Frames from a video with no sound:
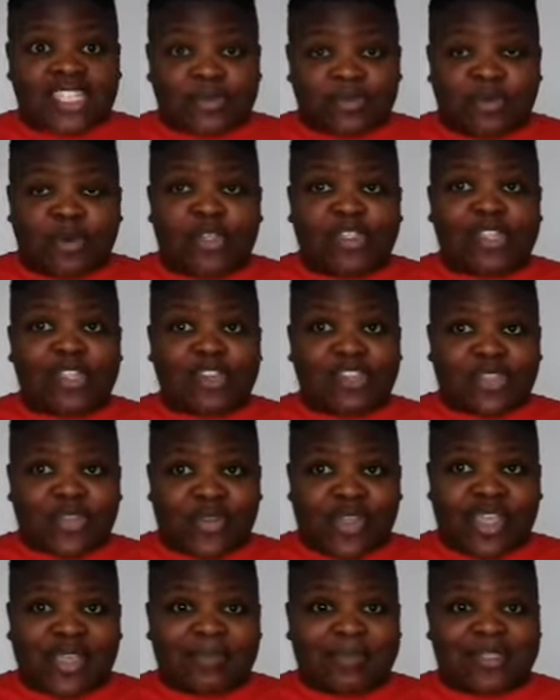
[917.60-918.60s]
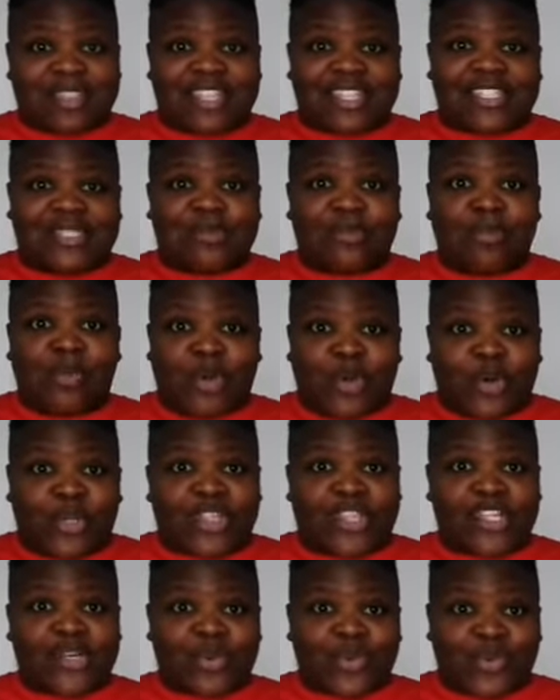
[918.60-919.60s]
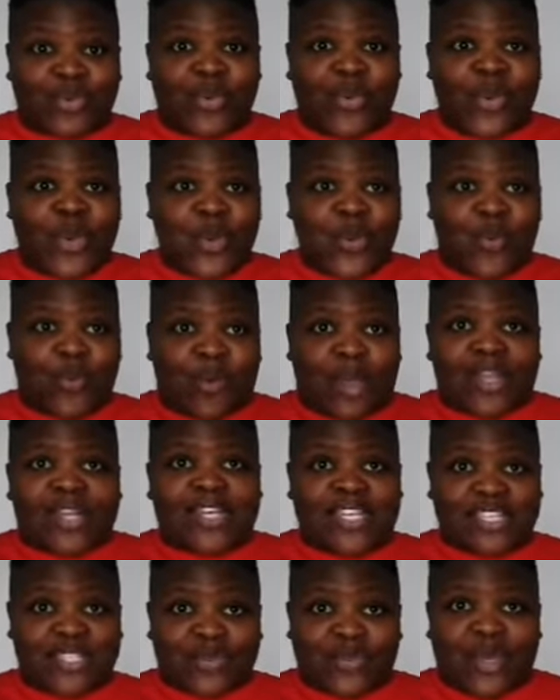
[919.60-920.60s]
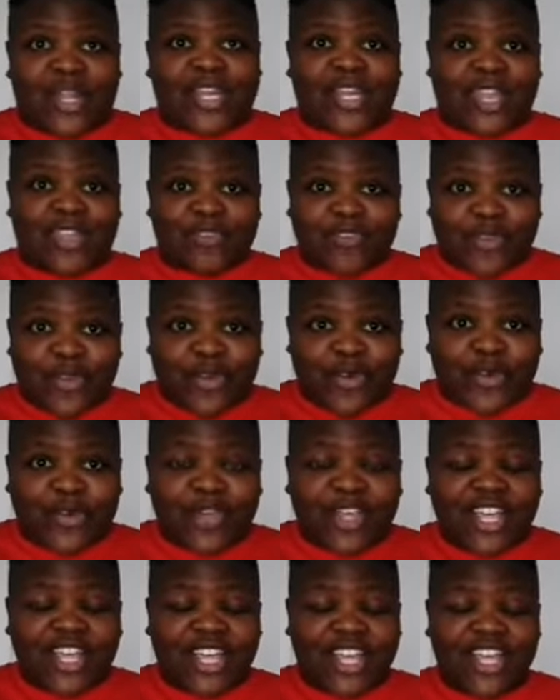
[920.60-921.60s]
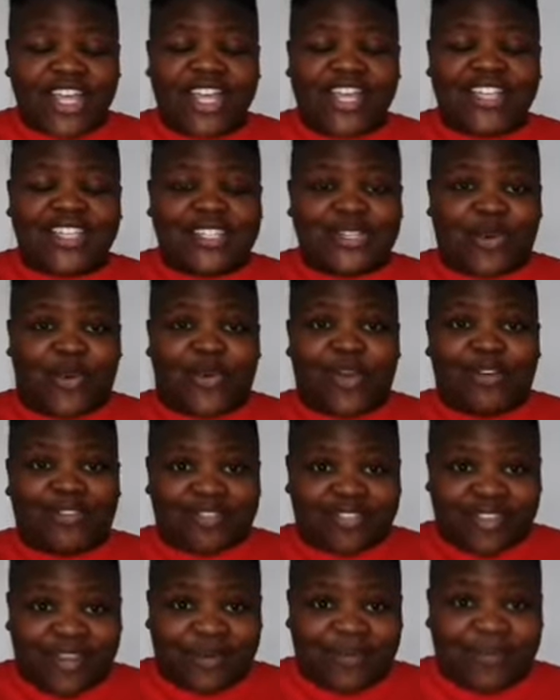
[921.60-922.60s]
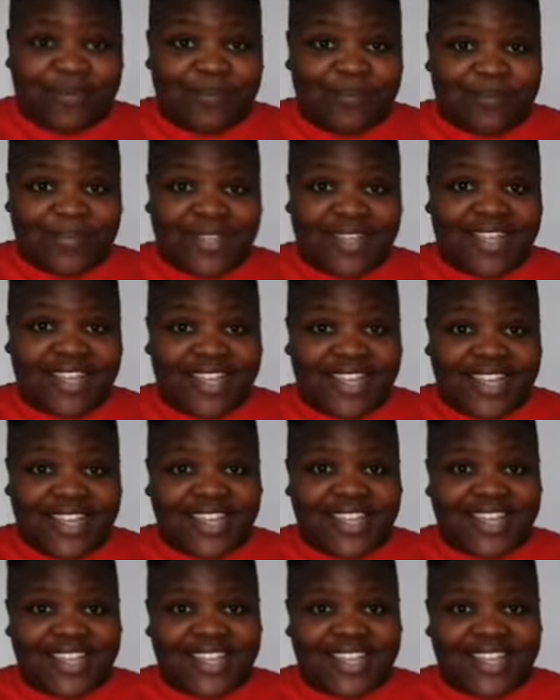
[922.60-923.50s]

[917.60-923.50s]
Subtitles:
It's more than three, but there's more than one niece, one nephew. It's all of them.